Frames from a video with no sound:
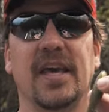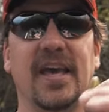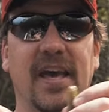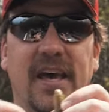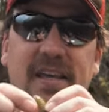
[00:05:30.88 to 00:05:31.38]

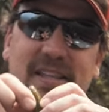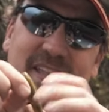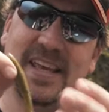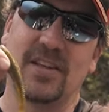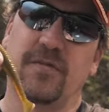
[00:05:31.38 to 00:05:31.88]

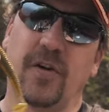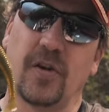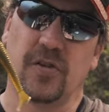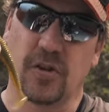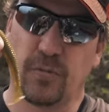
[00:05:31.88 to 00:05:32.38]
as far
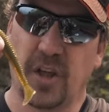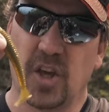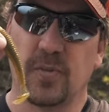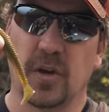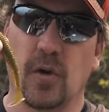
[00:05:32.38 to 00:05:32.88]
as
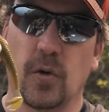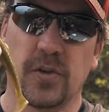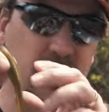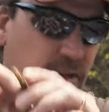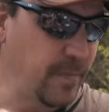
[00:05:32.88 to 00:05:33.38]
displacement goes
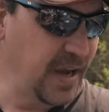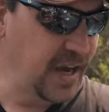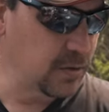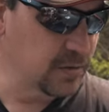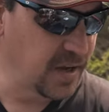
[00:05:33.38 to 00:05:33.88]
as the
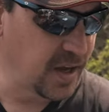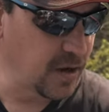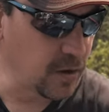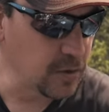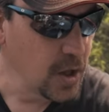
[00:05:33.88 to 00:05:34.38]
paddle
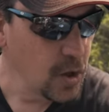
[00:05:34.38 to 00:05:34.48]
tail